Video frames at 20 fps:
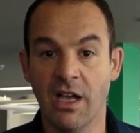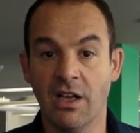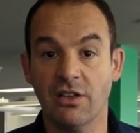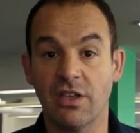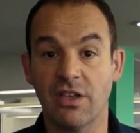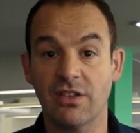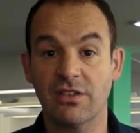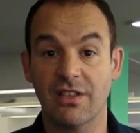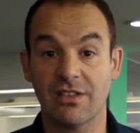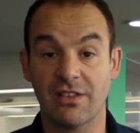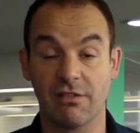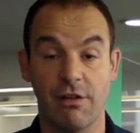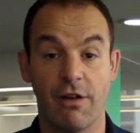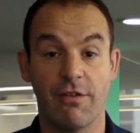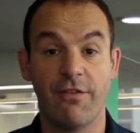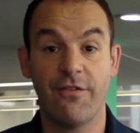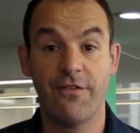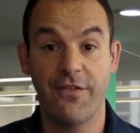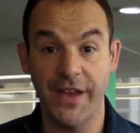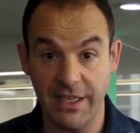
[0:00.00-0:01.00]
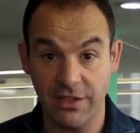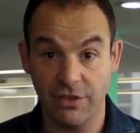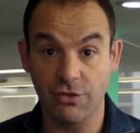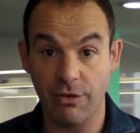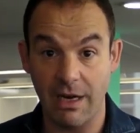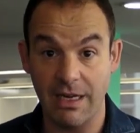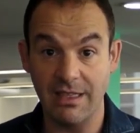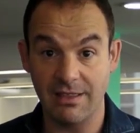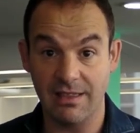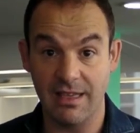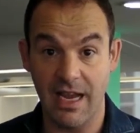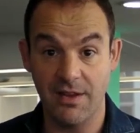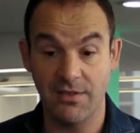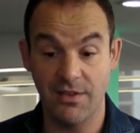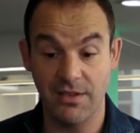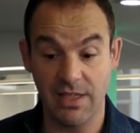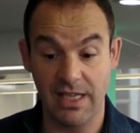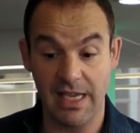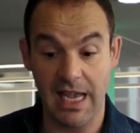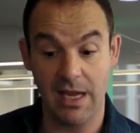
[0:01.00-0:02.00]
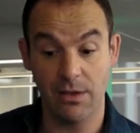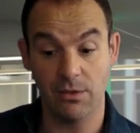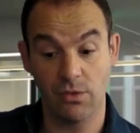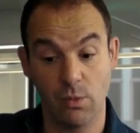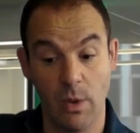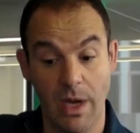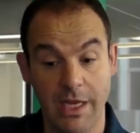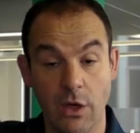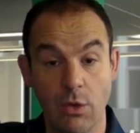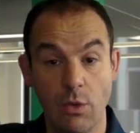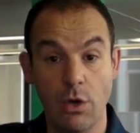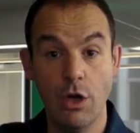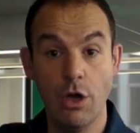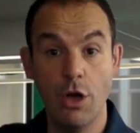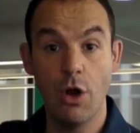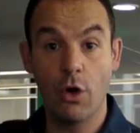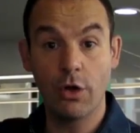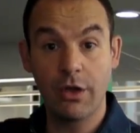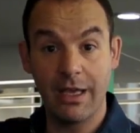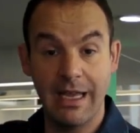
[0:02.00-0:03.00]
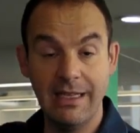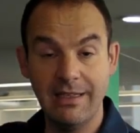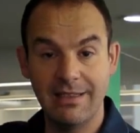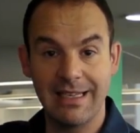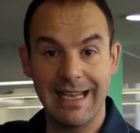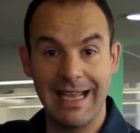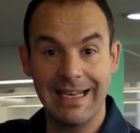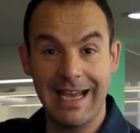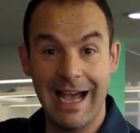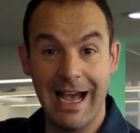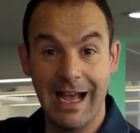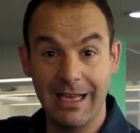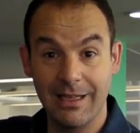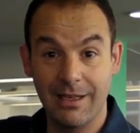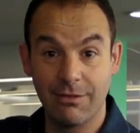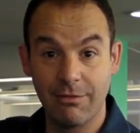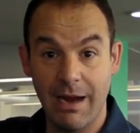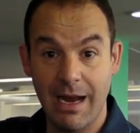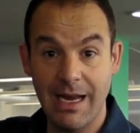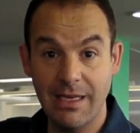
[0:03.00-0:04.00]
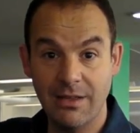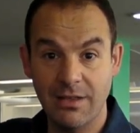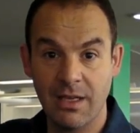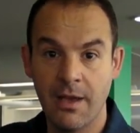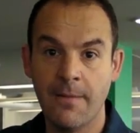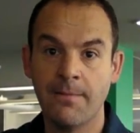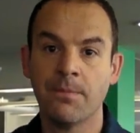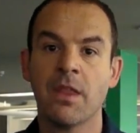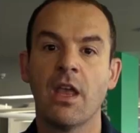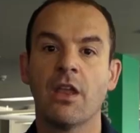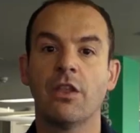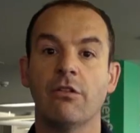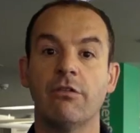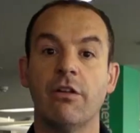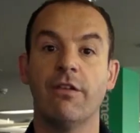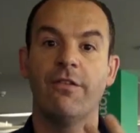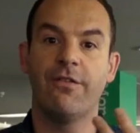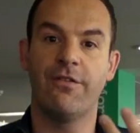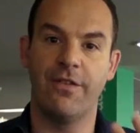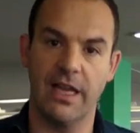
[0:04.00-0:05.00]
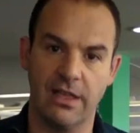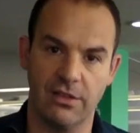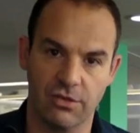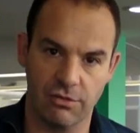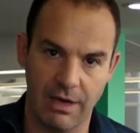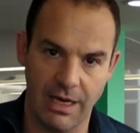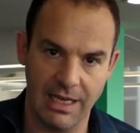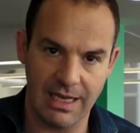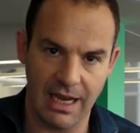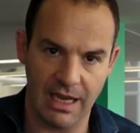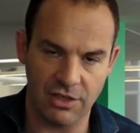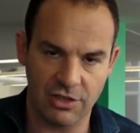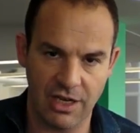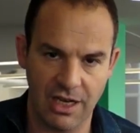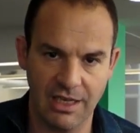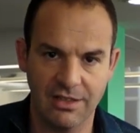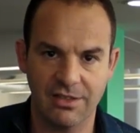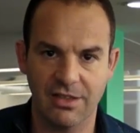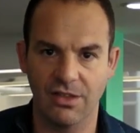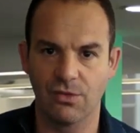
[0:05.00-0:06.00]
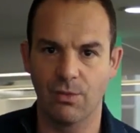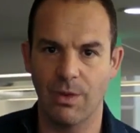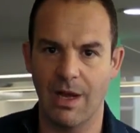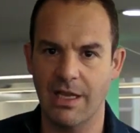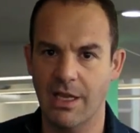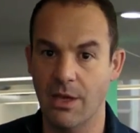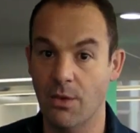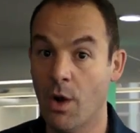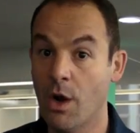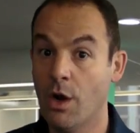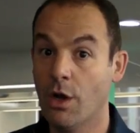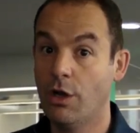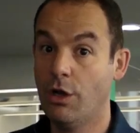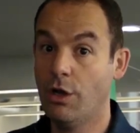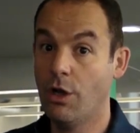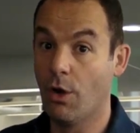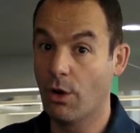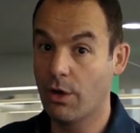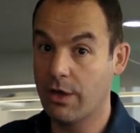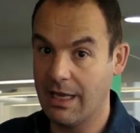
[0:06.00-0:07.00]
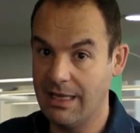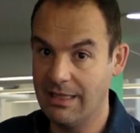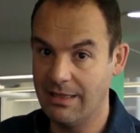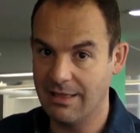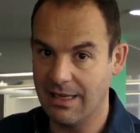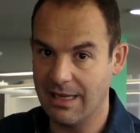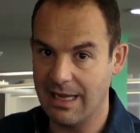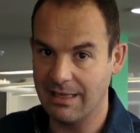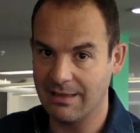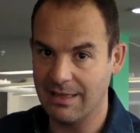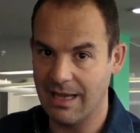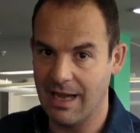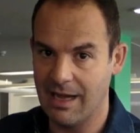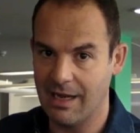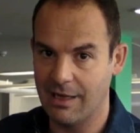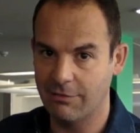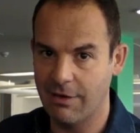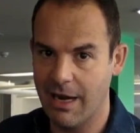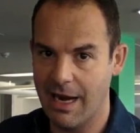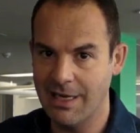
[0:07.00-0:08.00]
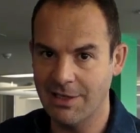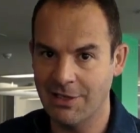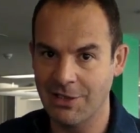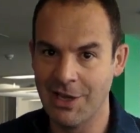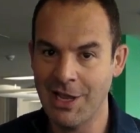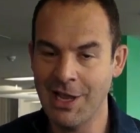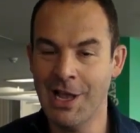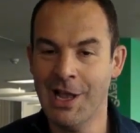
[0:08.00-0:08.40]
Just as there are fixed rate savings accounts where you lock in to get a higher rate, there are fixed rate cash ISAs where you lock in to get a higher rate.